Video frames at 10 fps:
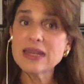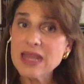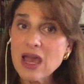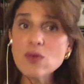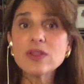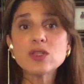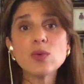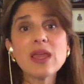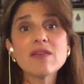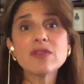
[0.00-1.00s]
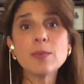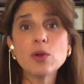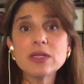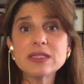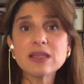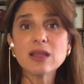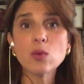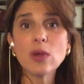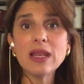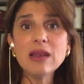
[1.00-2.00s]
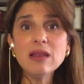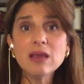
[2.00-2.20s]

now that we have the political will,